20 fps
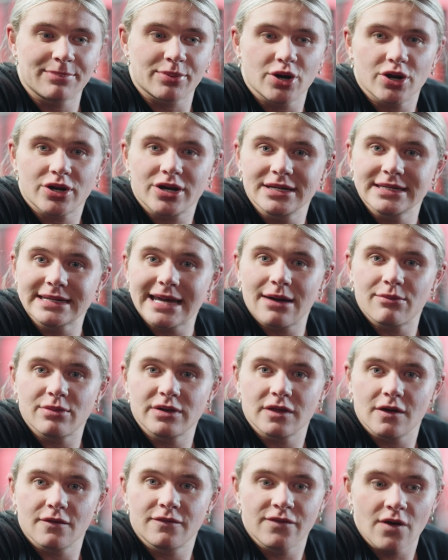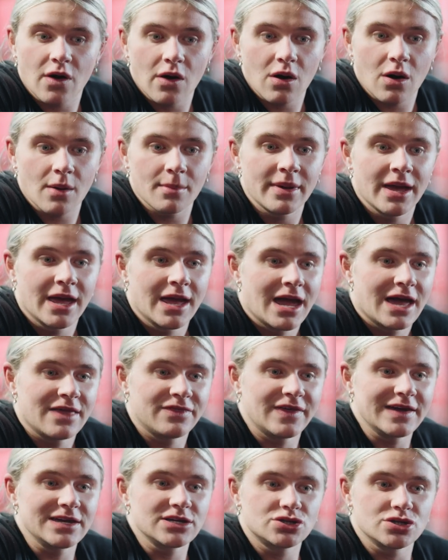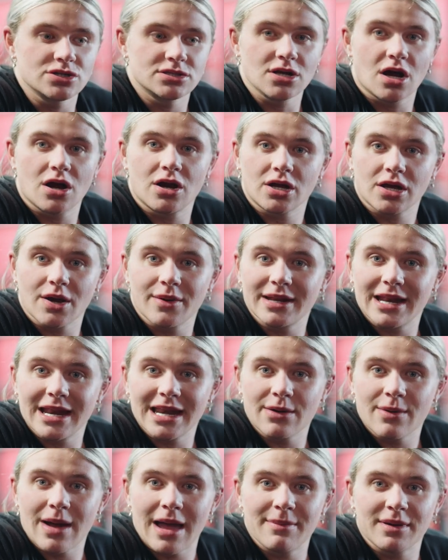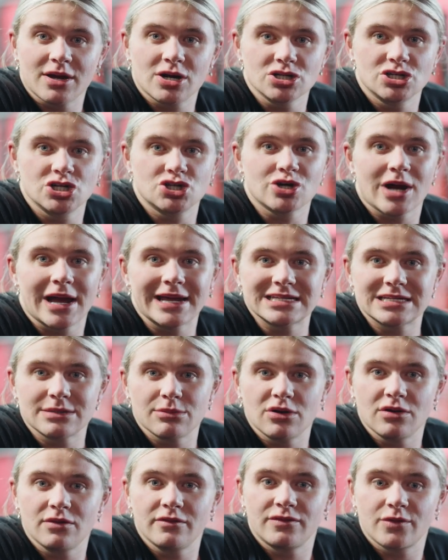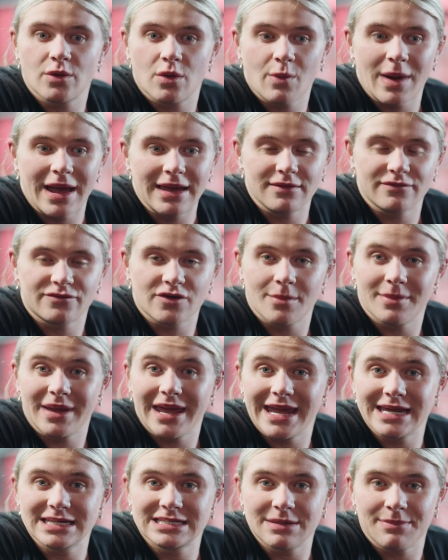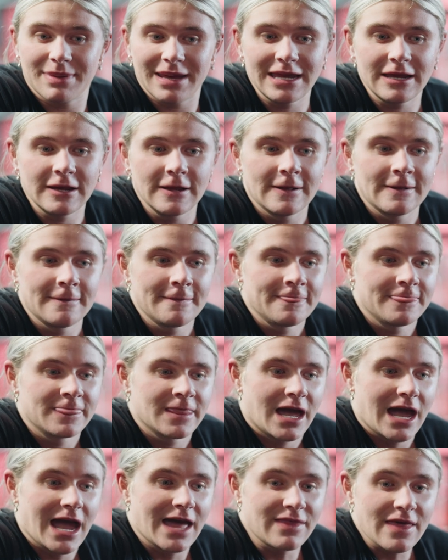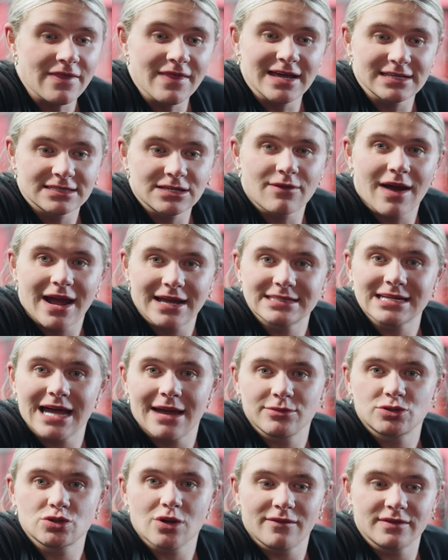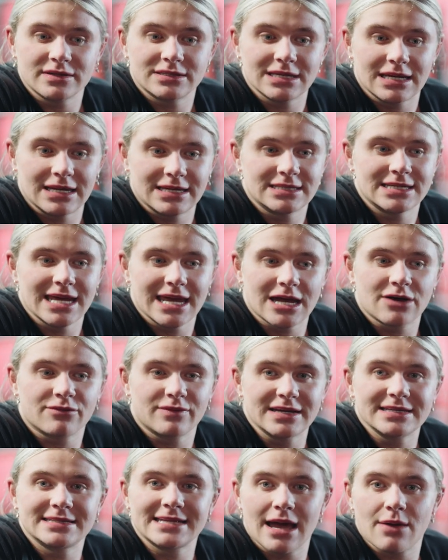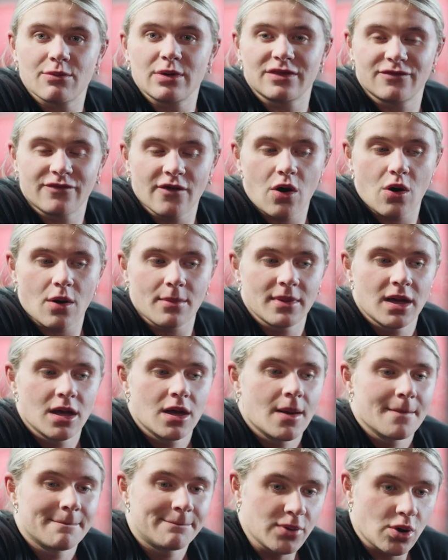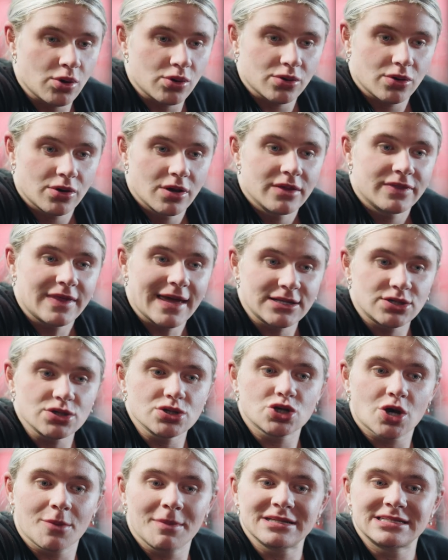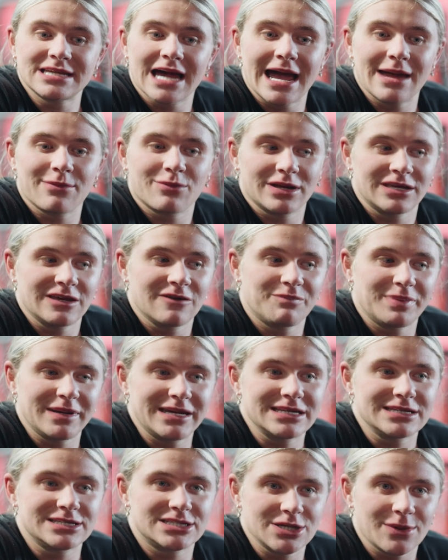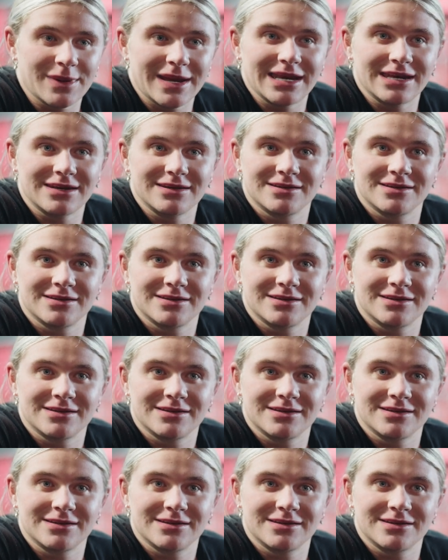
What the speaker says: broken down with your form and things just aren't going anywhere because you're trying to move weight from A to B. And then that's the right time to obviously take a reset with form. But there does come a time when you've been doing